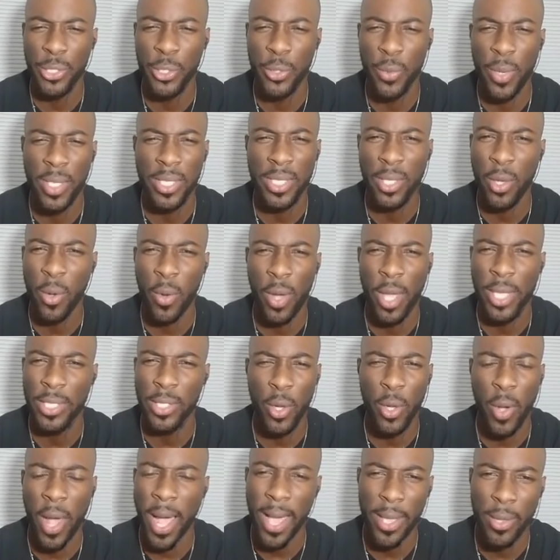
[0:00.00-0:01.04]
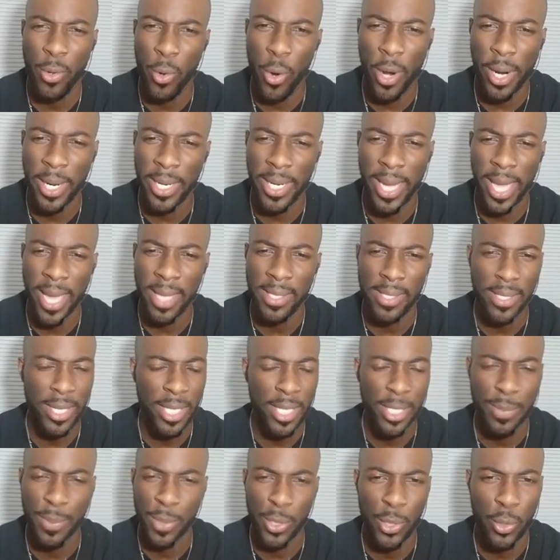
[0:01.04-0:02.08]
you as an Ohio organizer
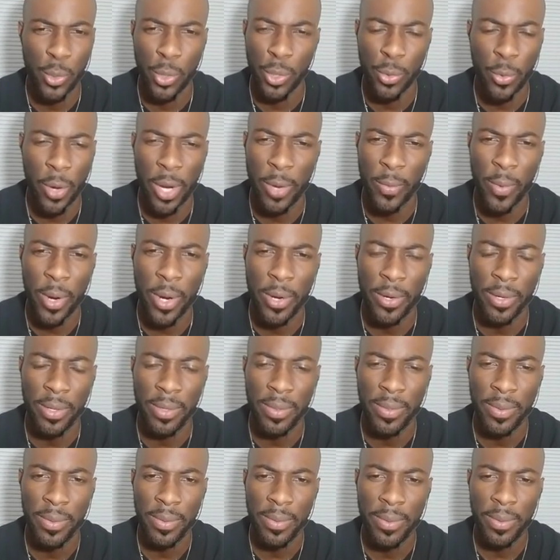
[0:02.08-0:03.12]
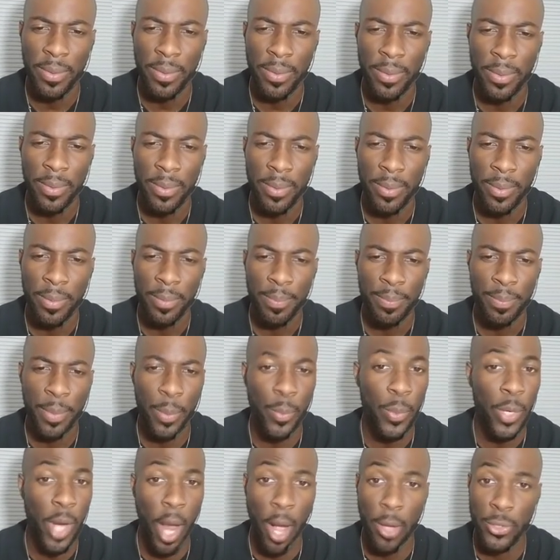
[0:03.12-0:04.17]
that's been doing great work. But
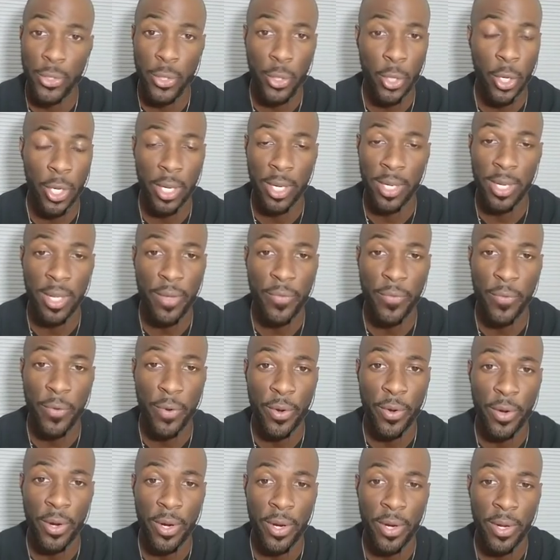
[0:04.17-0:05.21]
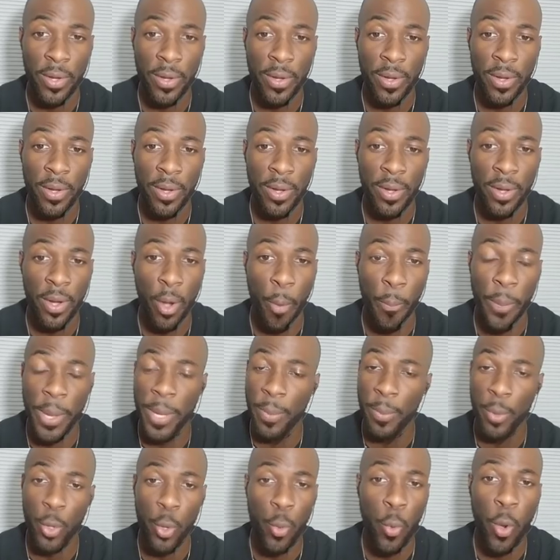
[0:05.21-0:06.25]
we're also going to look for
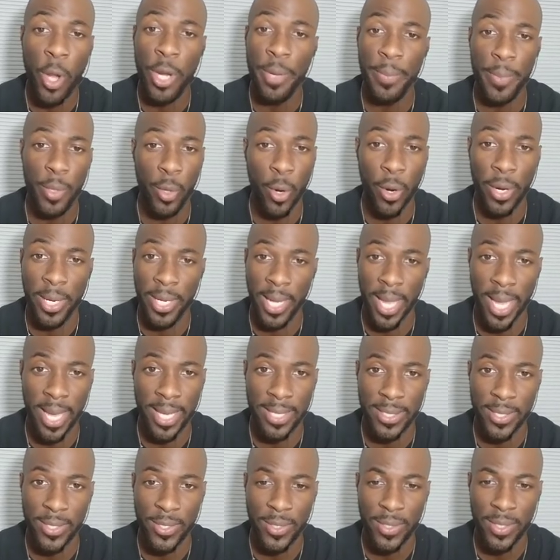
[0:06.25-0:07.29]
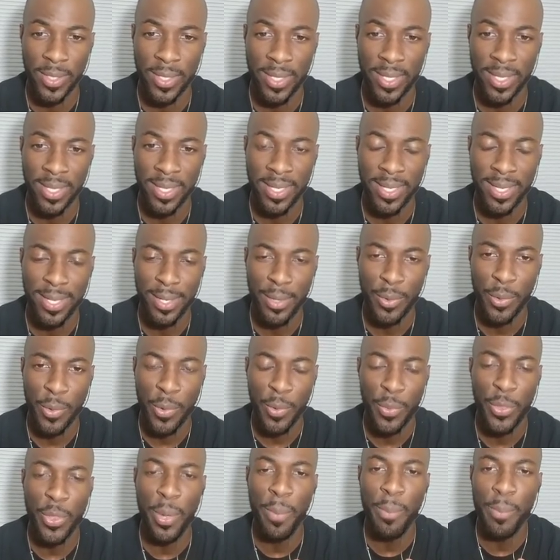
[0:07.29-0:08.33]
people who want to be organizers.
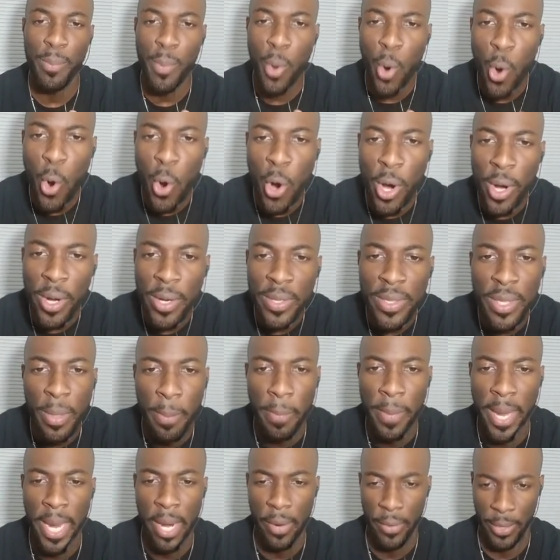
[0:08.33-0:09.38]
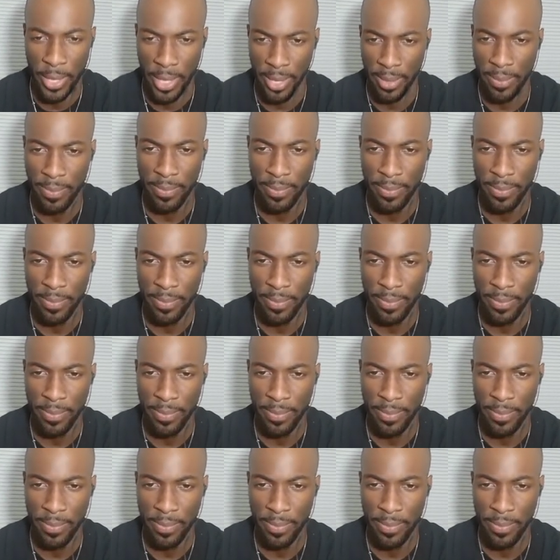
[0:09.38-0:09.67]
The more, the merrier.